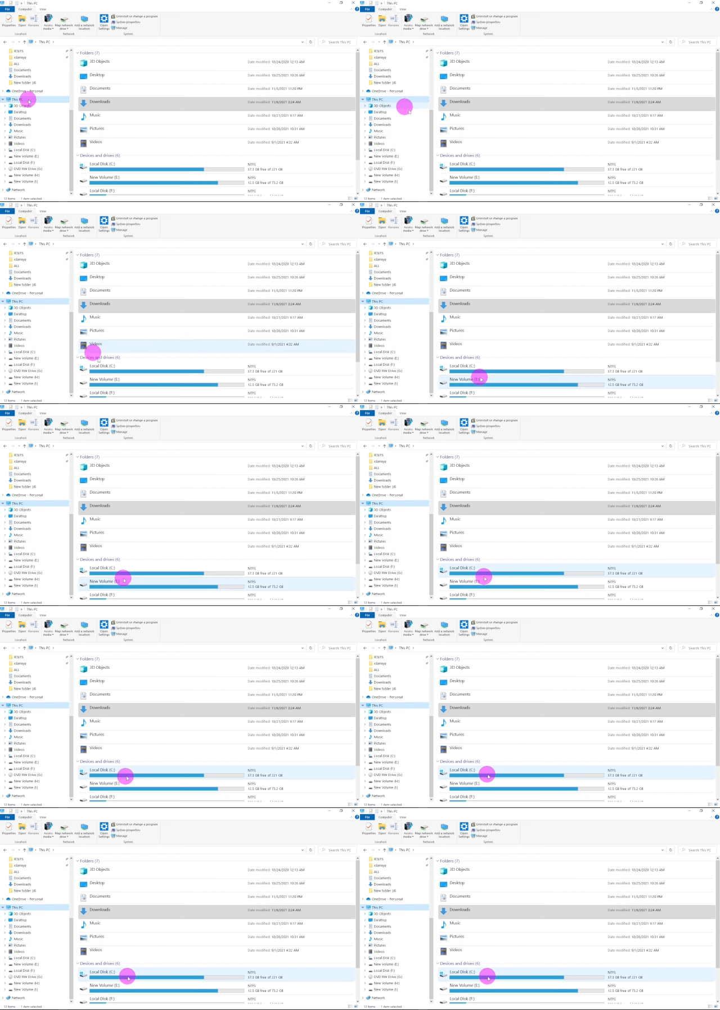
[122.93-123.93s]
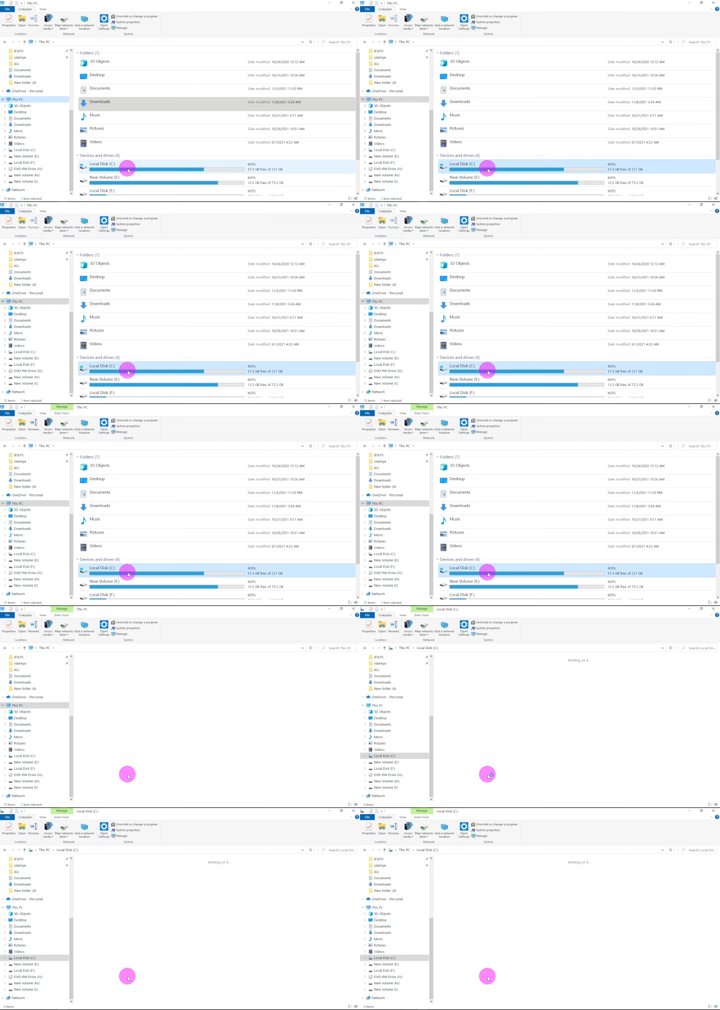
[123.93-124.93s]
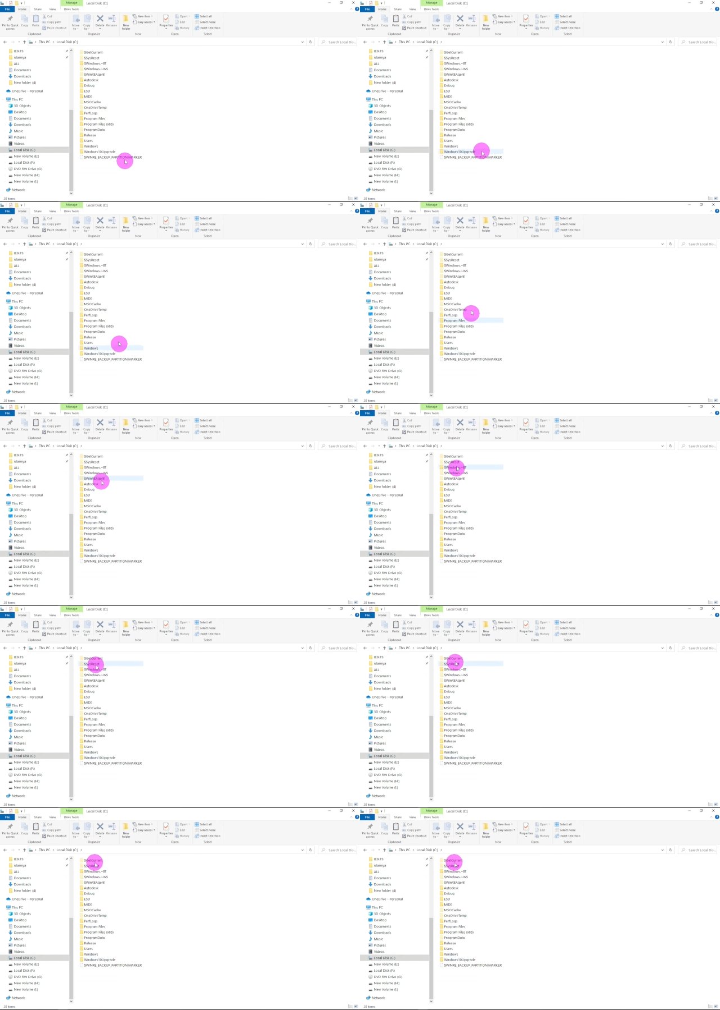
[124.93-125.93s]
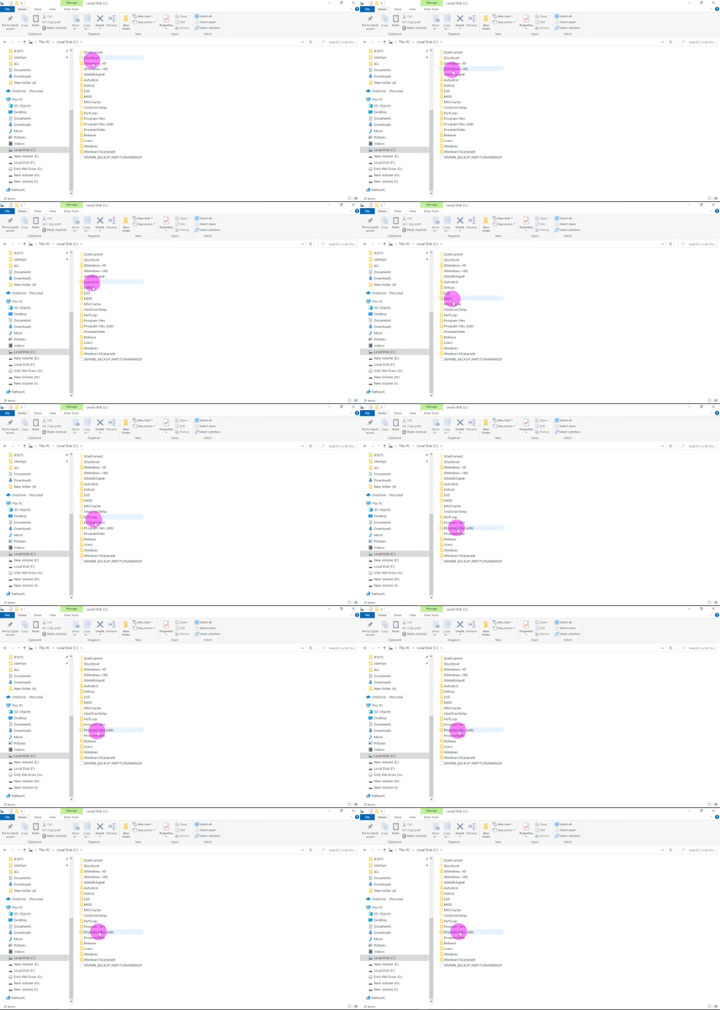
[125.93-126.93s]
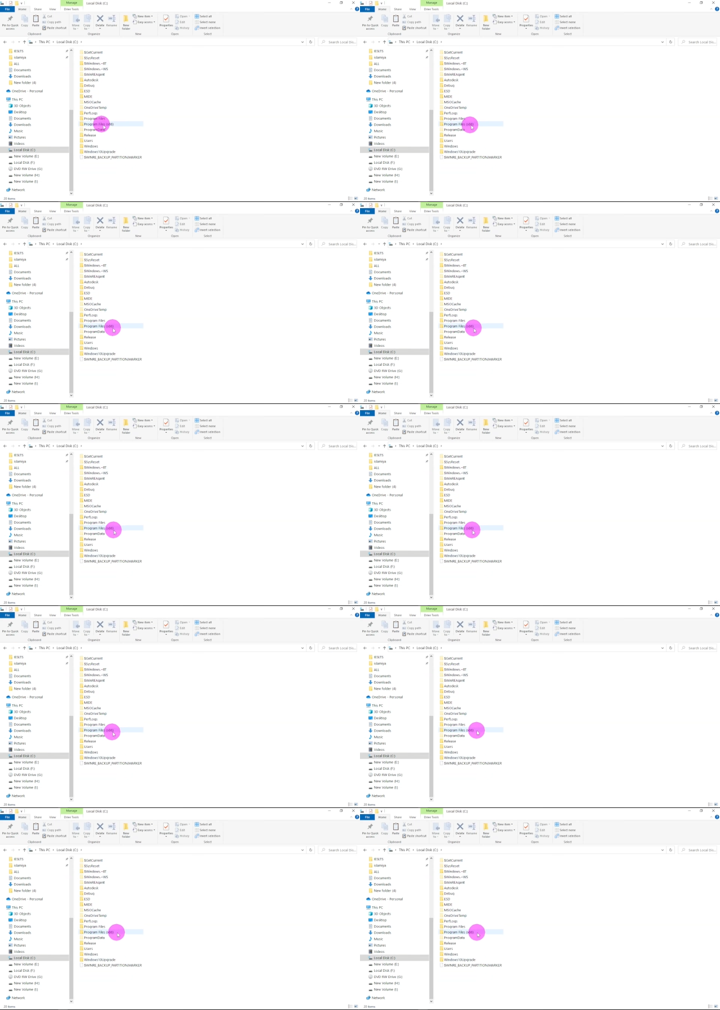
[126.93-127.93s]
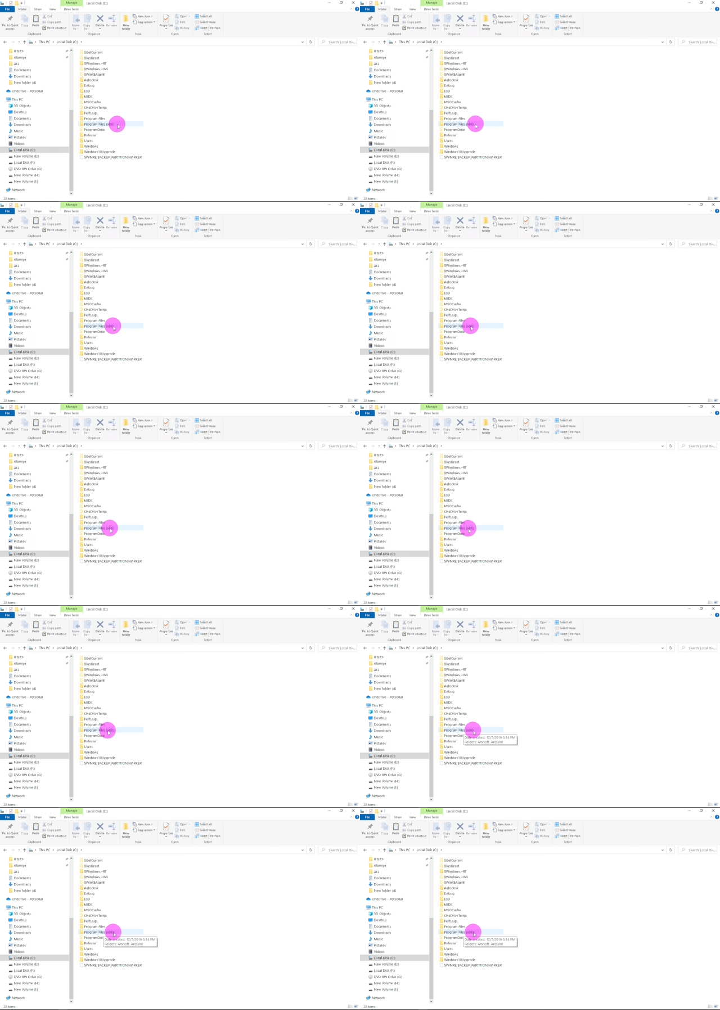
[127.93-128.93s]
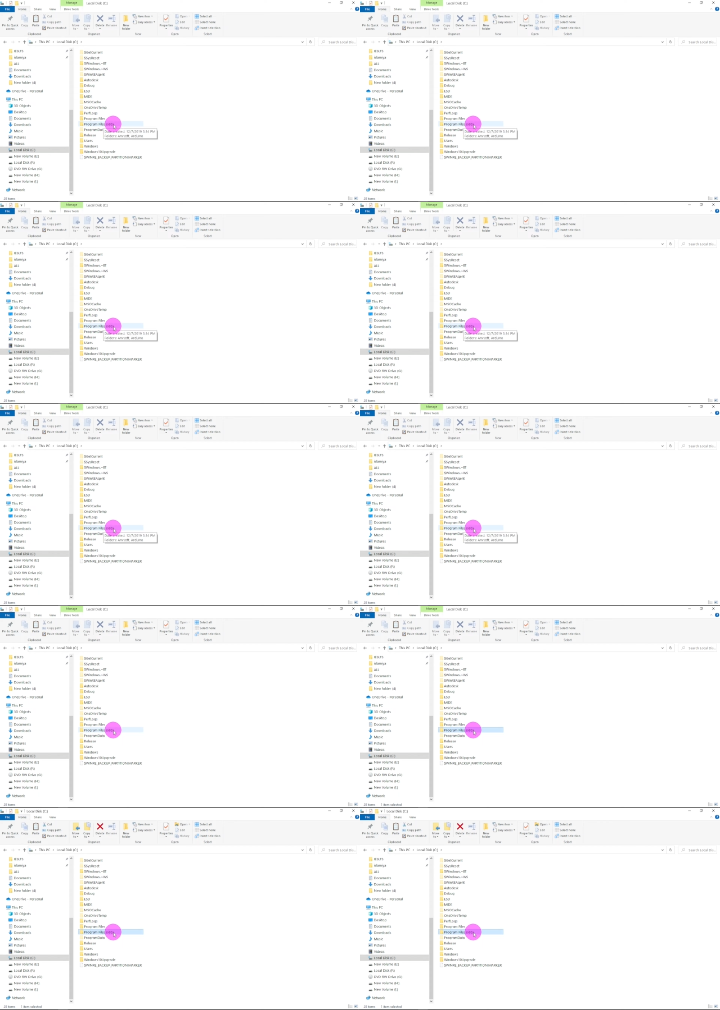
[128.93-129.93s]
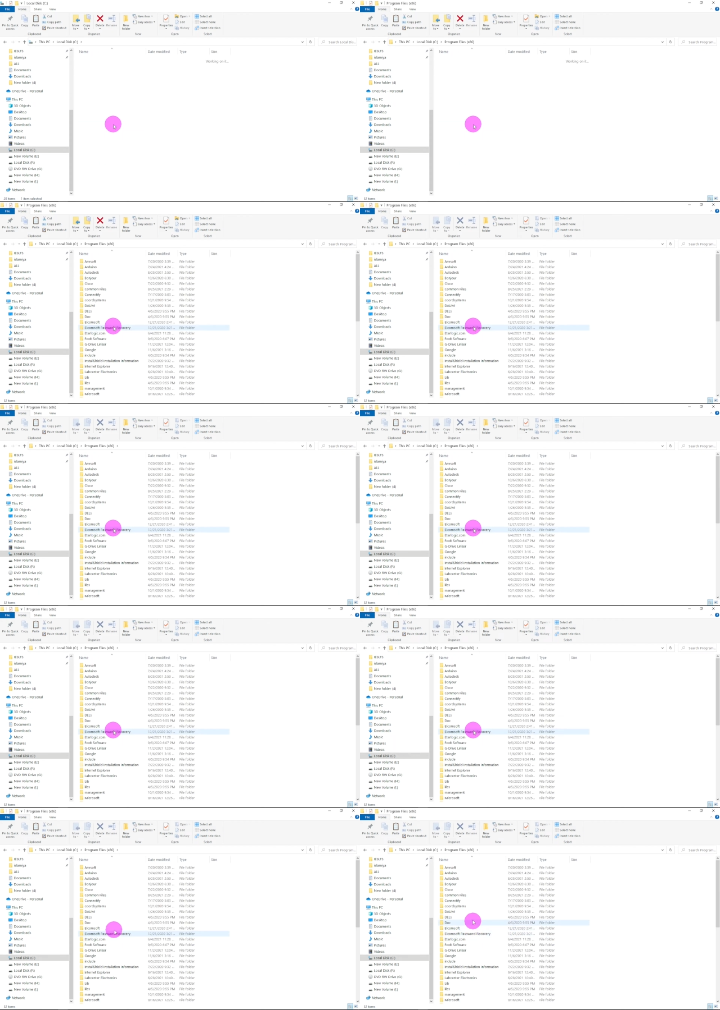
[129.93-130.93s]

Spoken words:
No face is visible, so there are no lips to read.